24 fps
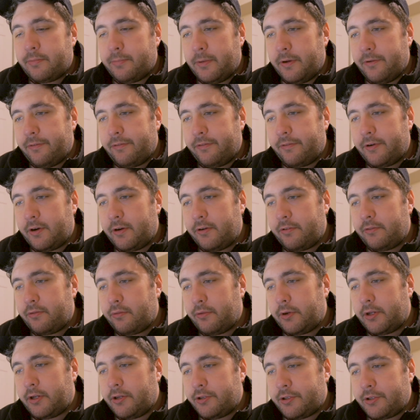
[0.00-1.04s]
but first
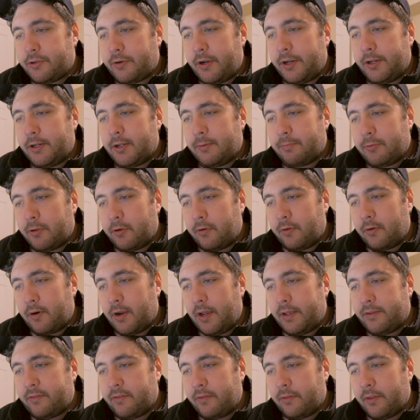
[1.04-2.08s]
we're going to straighten up the
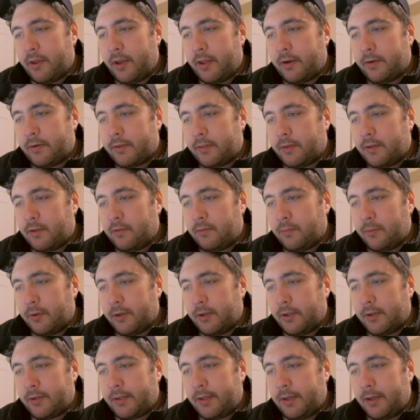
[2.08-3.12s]
horizon line on this
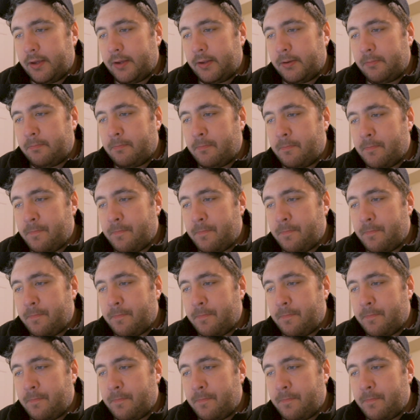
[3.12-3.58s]
one again.